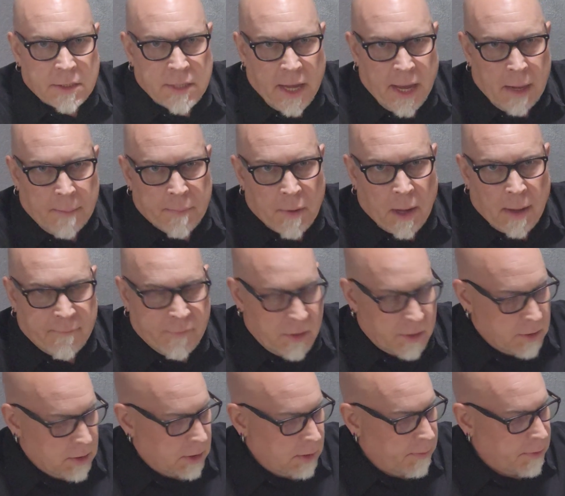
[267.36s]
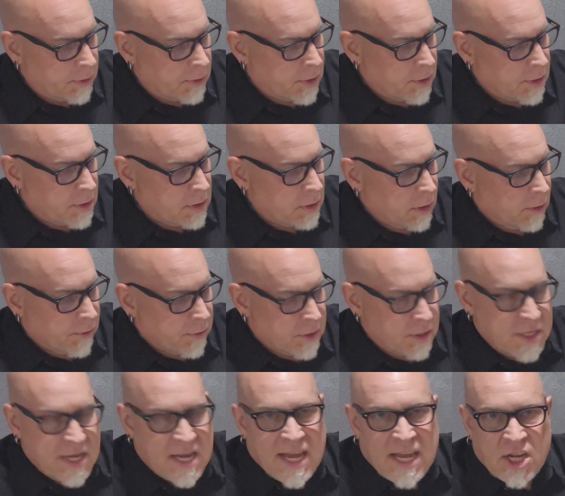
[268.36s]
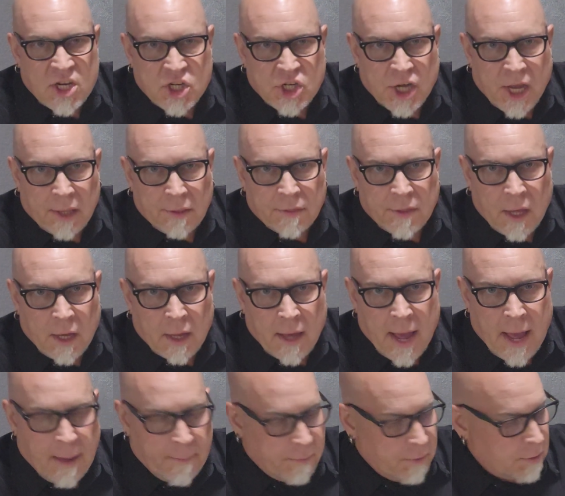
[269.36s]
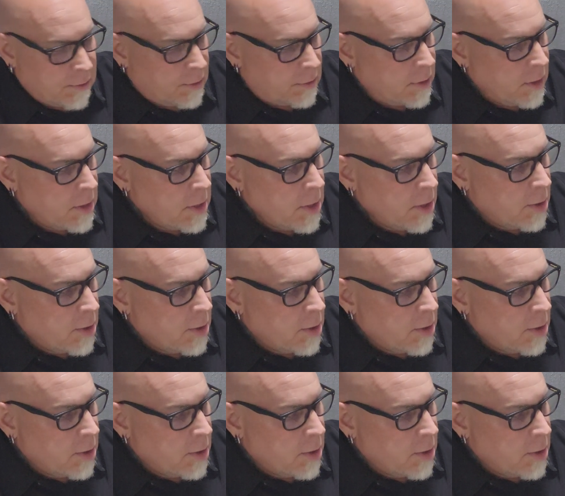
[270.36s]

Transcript: tape, obviously, but this little sticky shed thing happens.